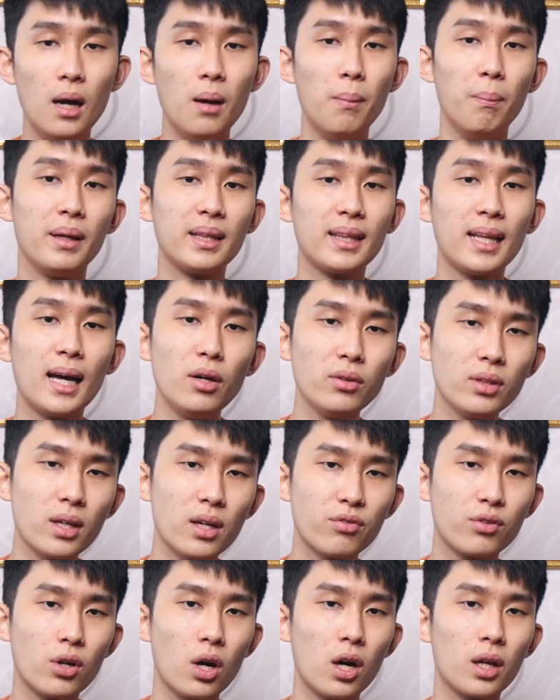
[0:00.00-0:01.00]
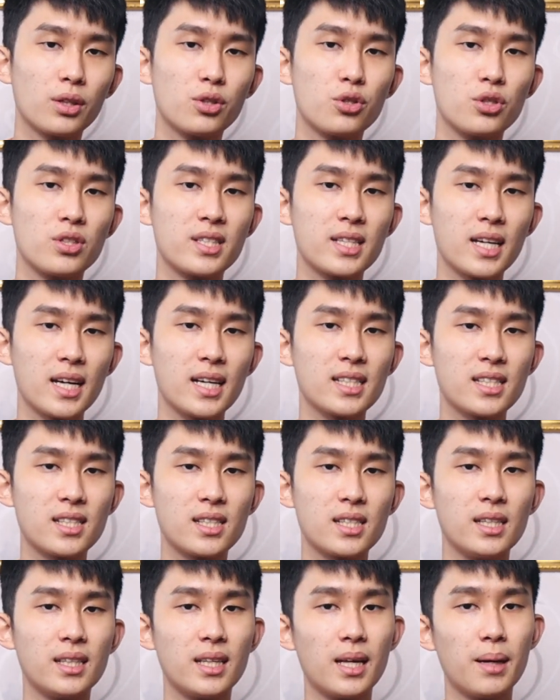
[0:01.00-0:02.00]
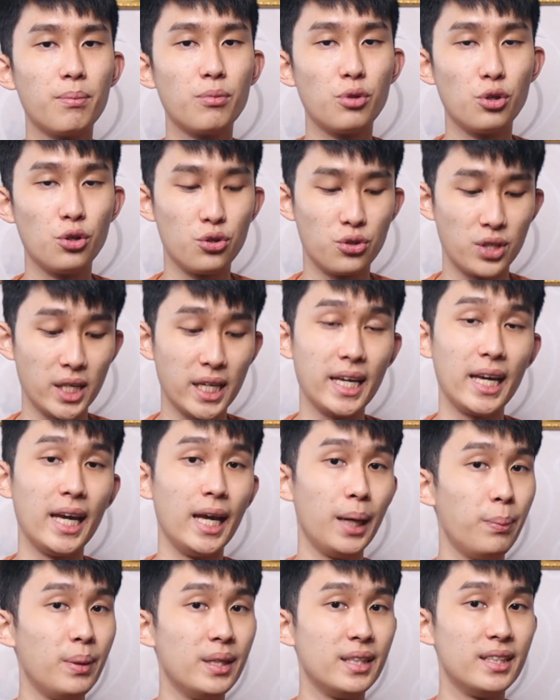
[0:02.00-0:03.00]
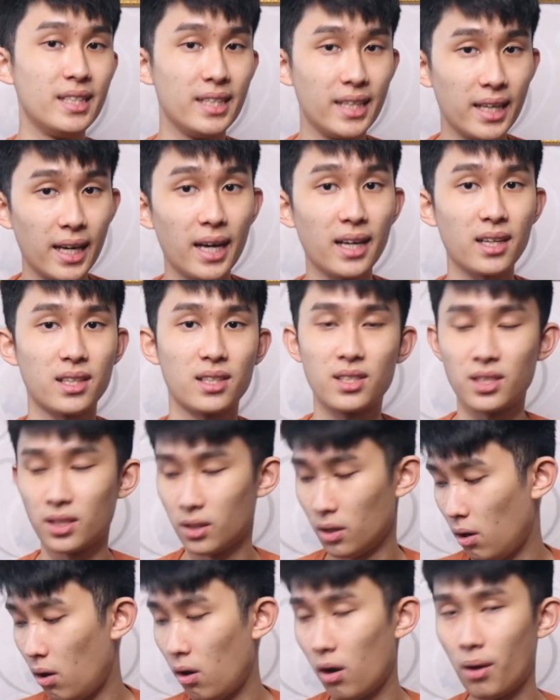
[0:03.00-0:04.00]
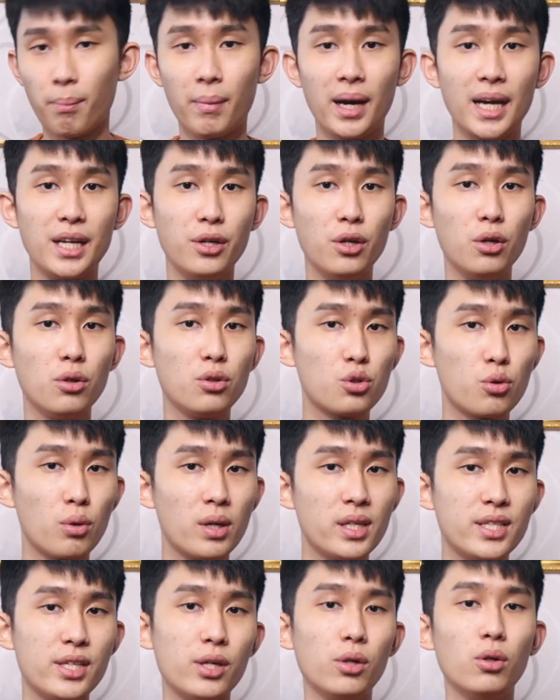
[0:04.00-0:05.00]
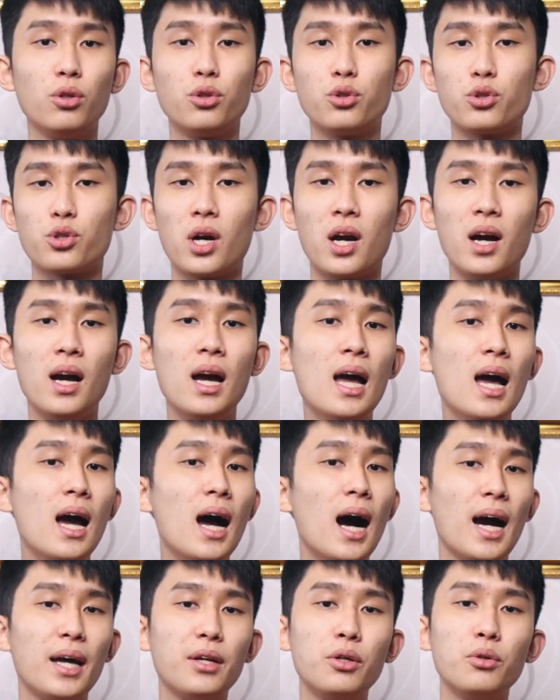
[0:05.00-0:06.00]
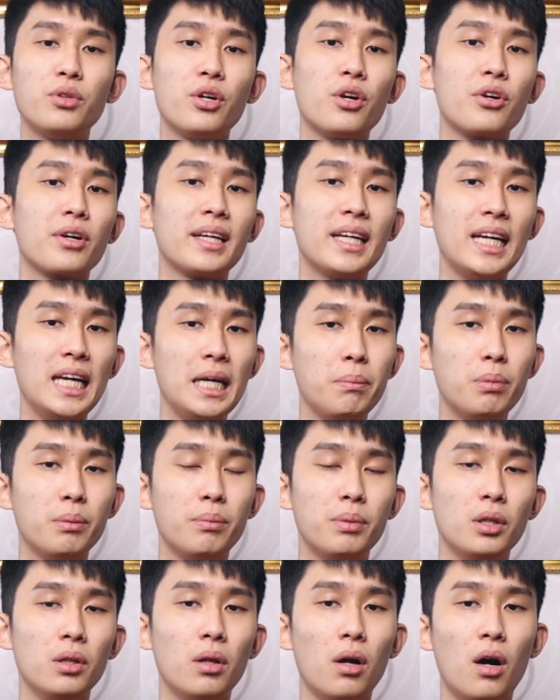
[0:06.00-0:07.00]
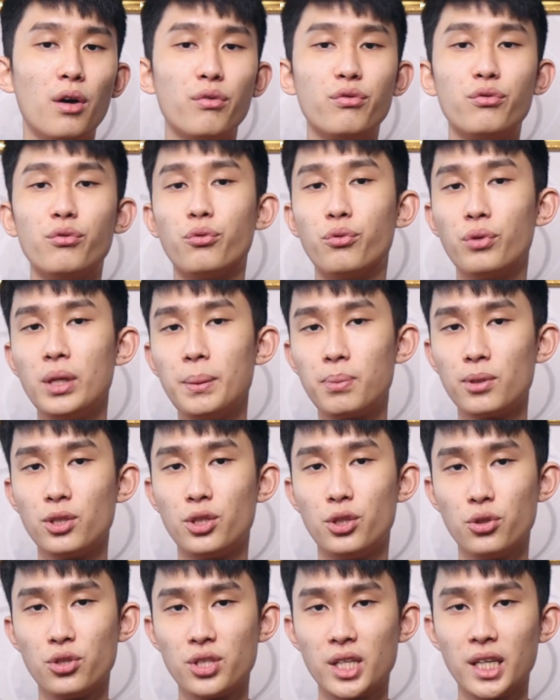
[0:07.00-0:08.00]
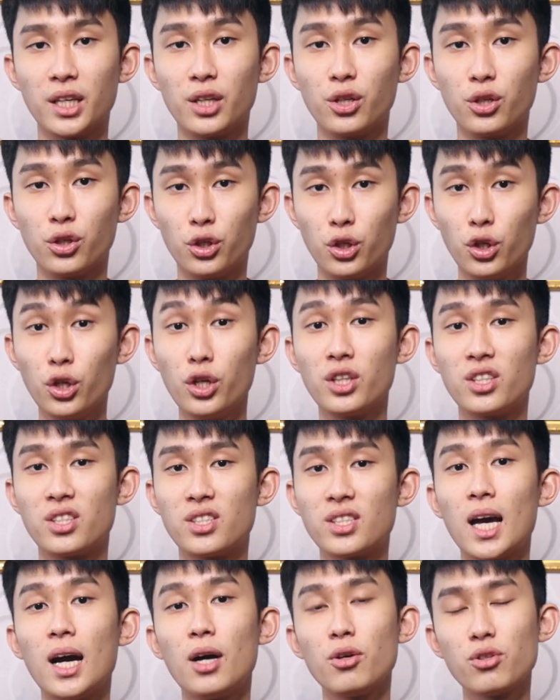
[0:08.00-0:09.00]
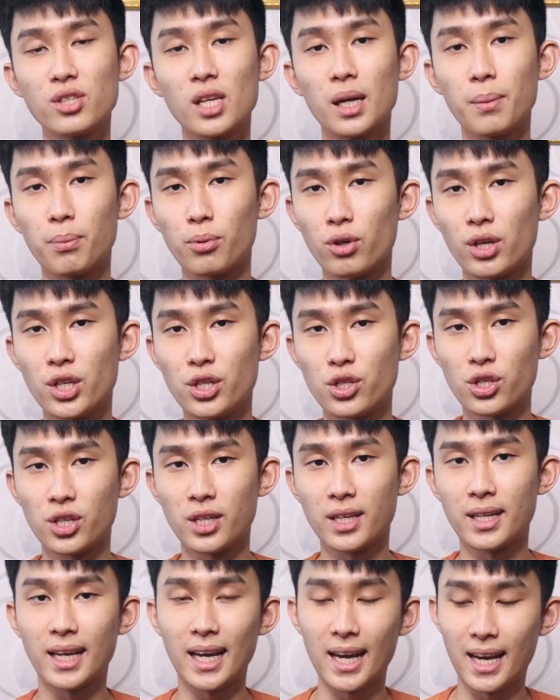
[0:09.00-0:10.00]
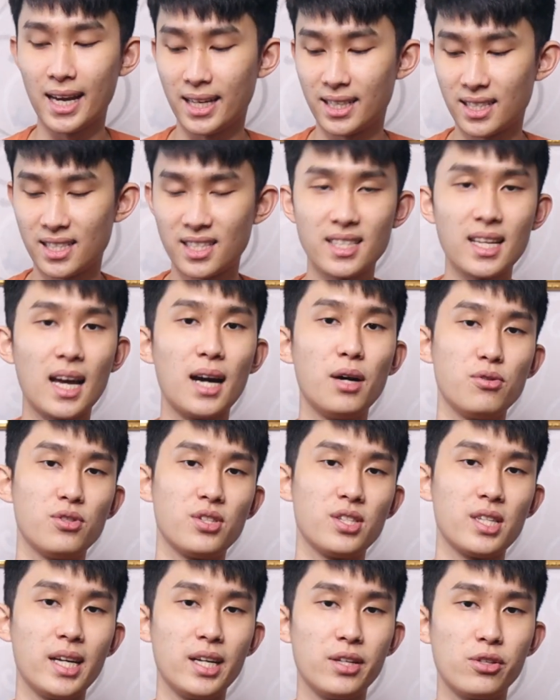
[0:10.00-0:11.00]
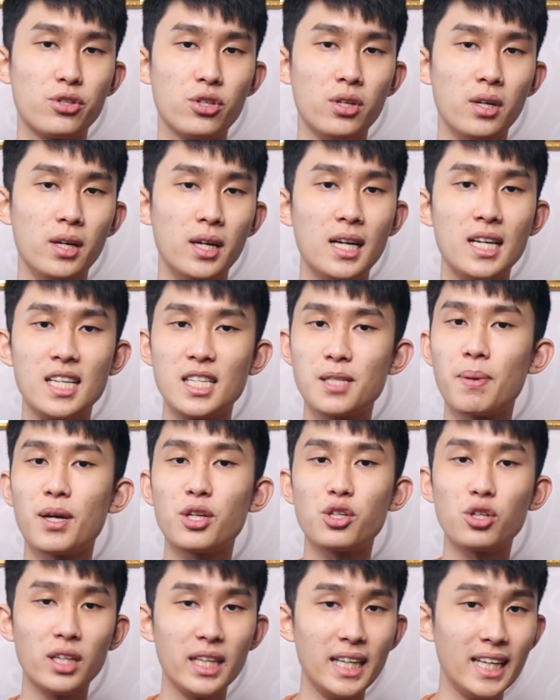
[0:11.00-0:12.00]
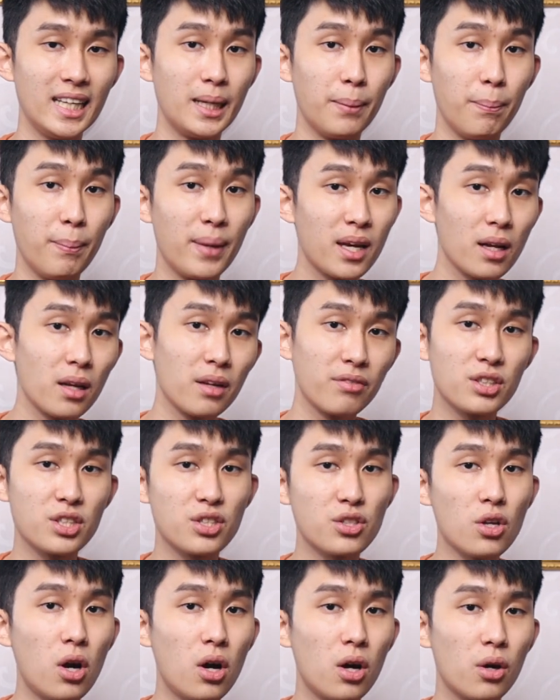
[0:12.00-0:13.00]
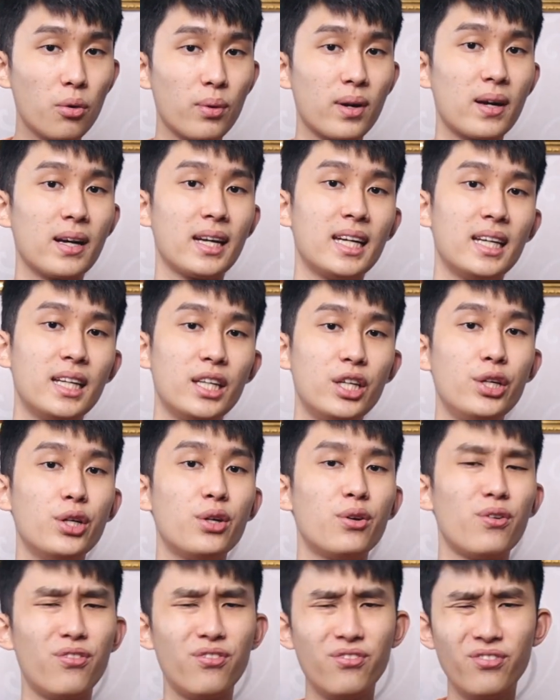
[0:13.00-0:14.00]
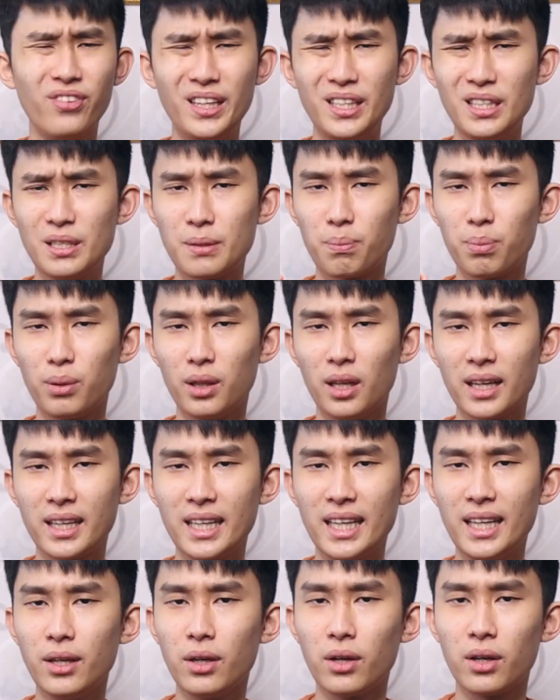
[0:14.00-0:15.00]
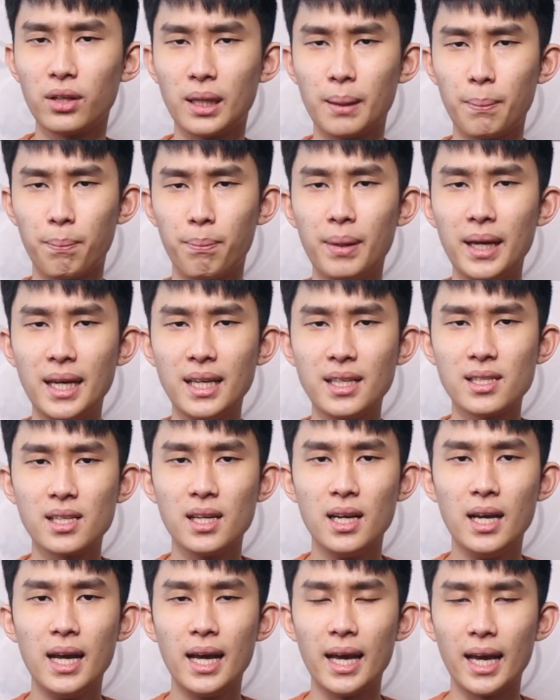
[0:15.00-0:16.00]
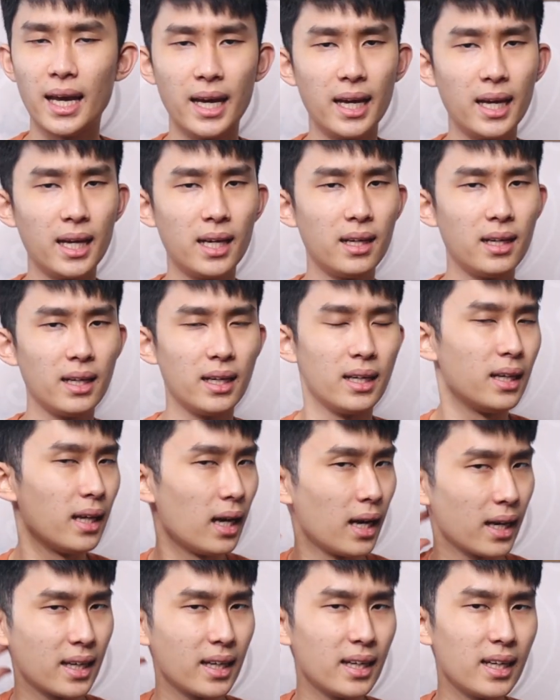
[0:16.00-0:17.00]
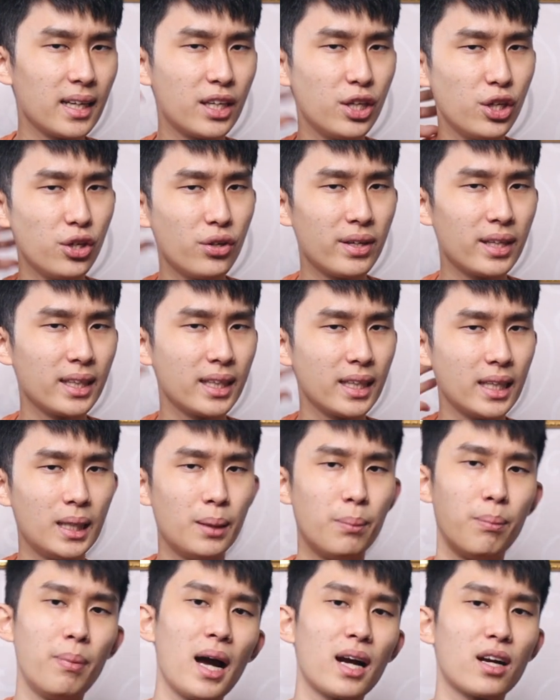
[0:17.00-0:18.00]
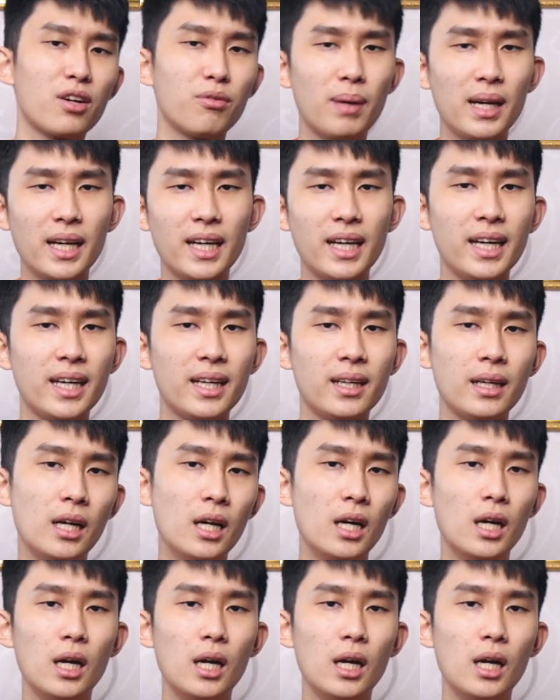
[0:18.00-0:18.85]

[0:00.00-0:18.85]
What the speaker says: But now that I've got to test them using aptX on my Note 20 Ultra, I know they're capable of reproducing good sound separation and soundstage, especially in the middle of the song where I can hear faint plucking at the bass, and I kind of hear it in the back of my head.